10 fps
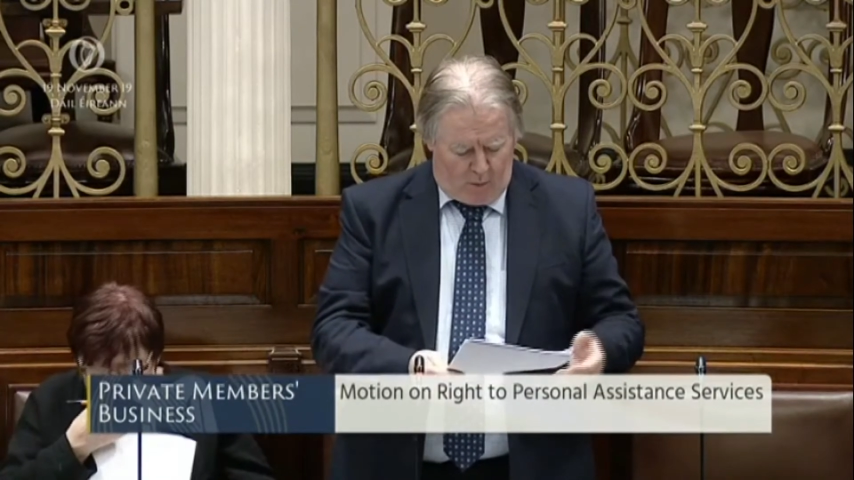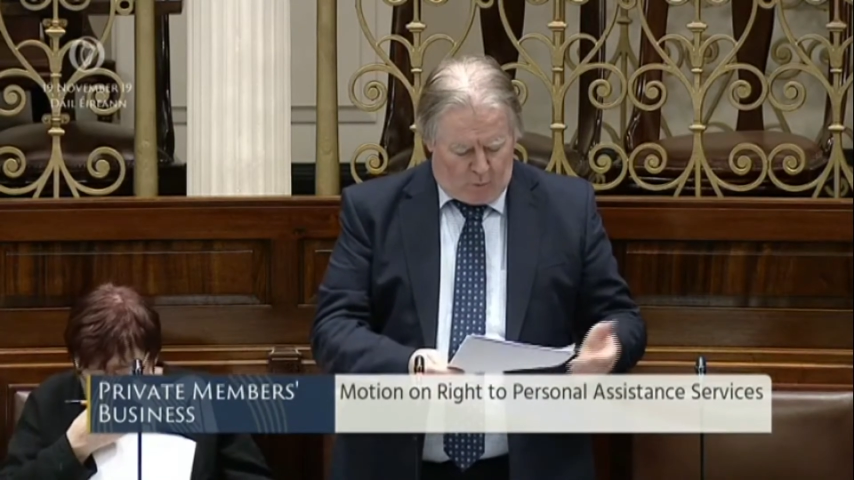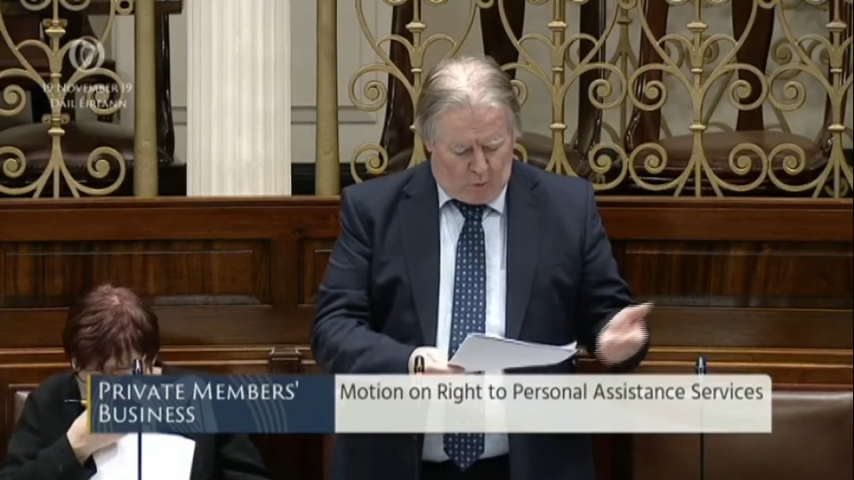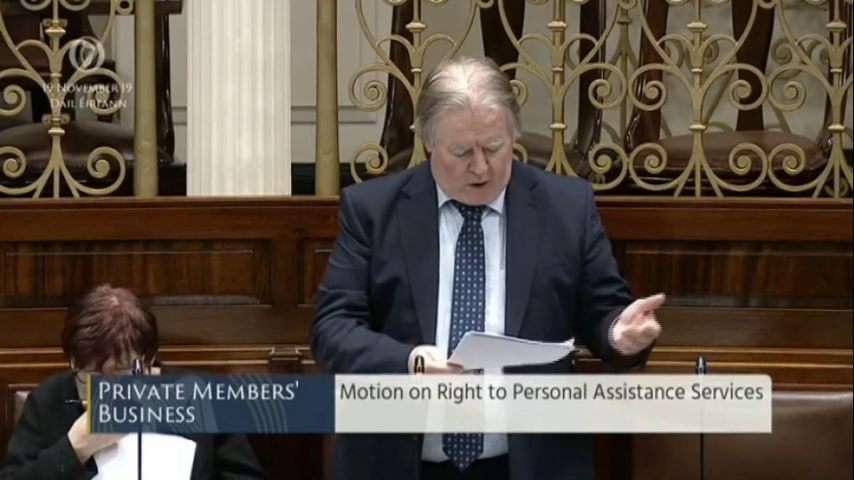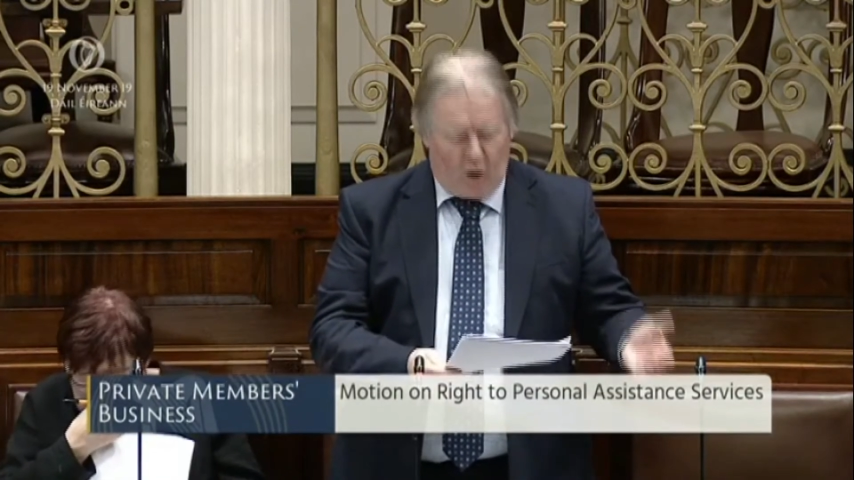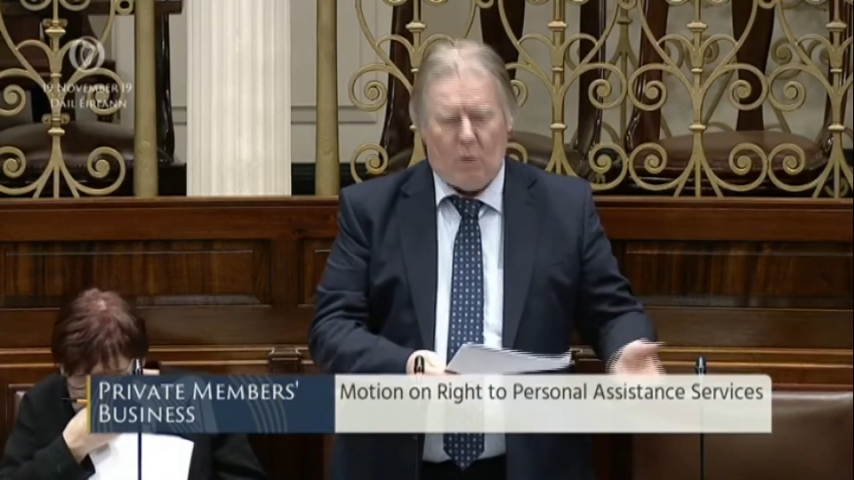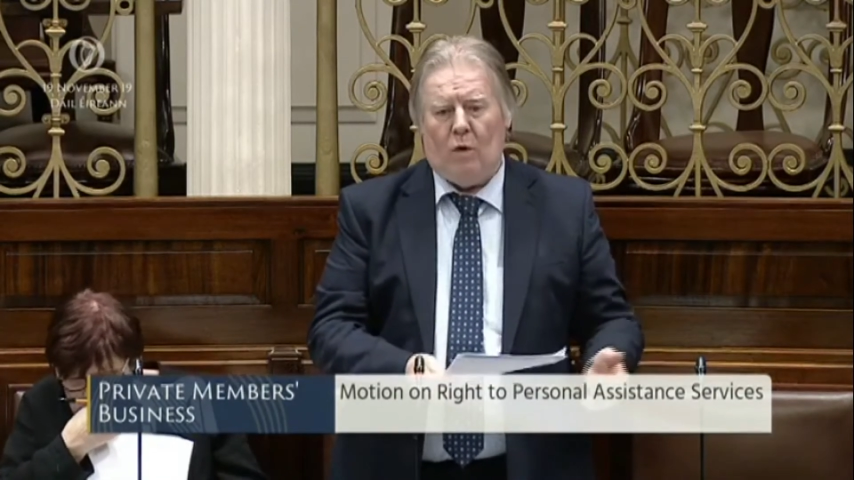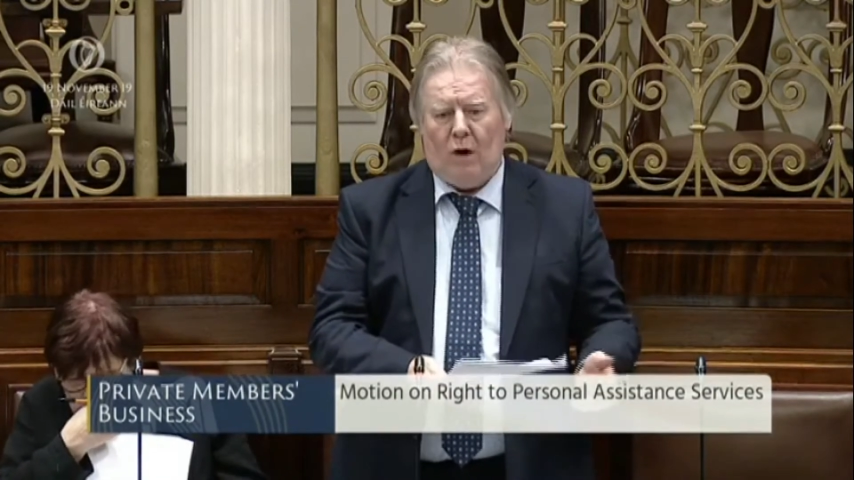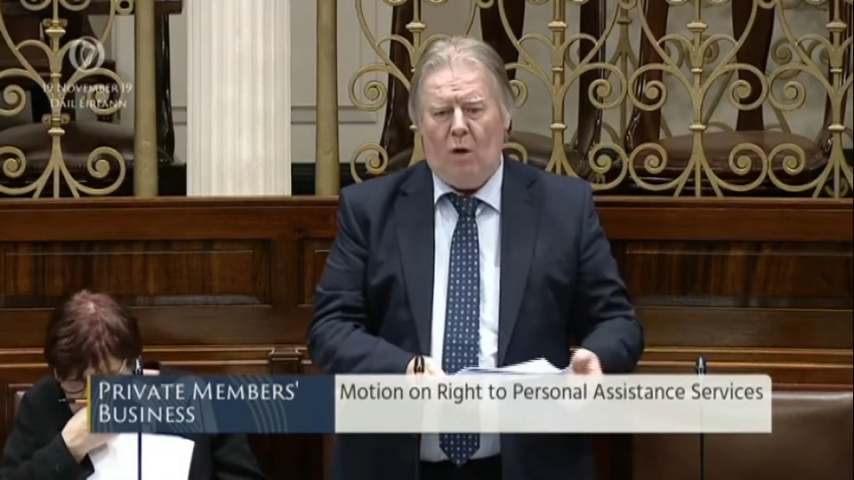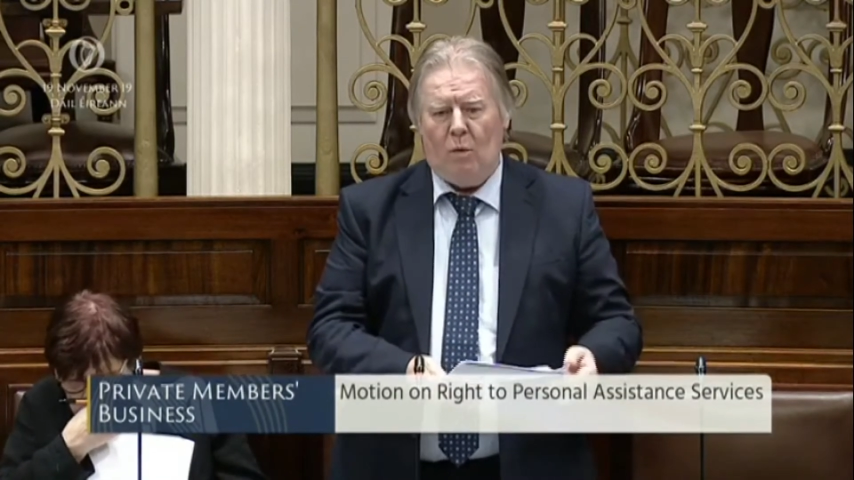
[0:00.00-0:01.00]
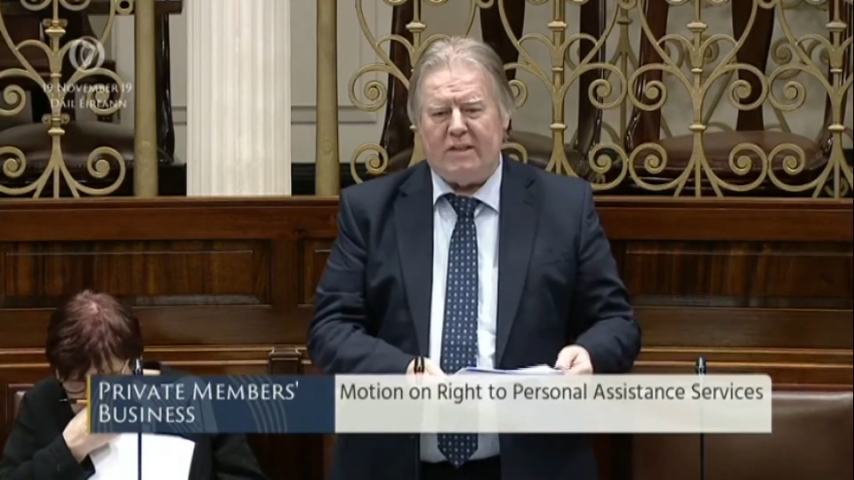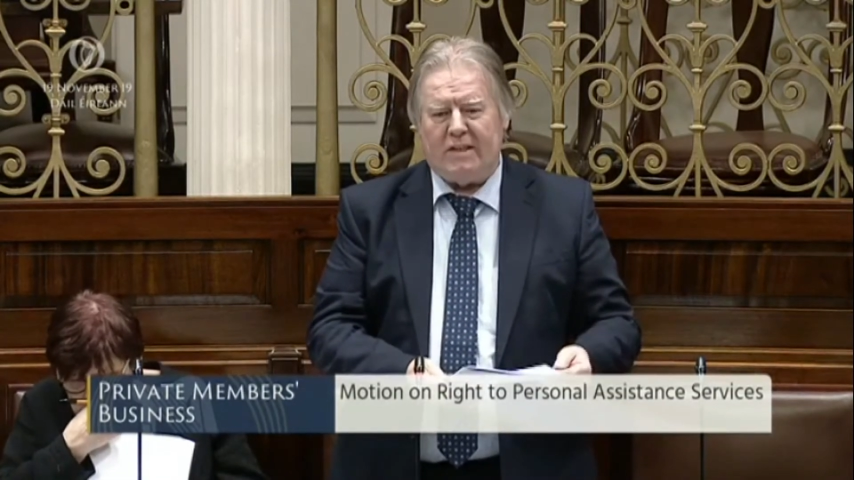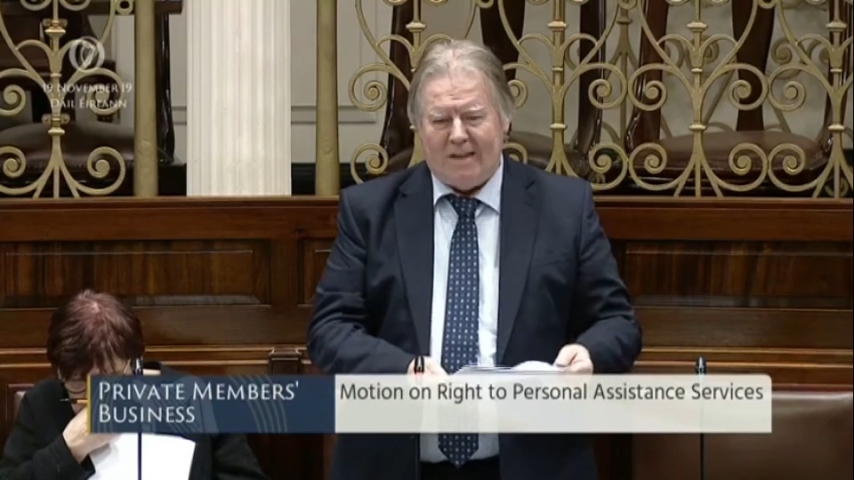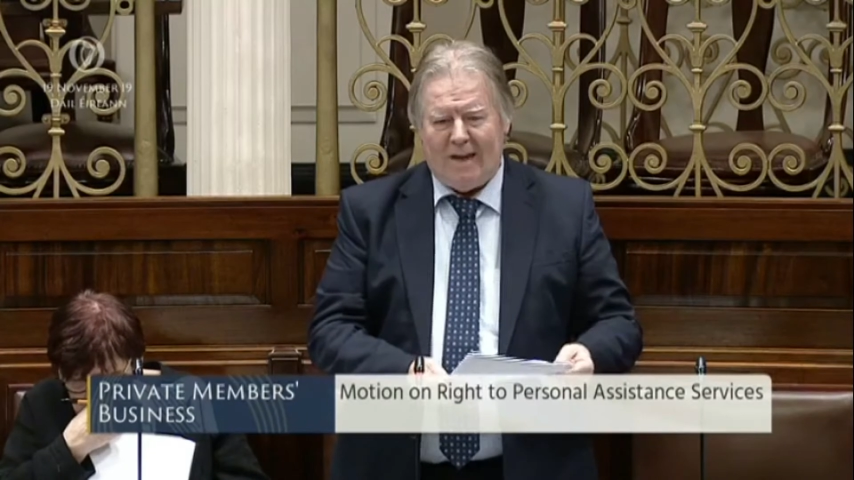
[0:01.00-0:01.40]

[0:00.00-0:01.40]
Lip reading: but we're always still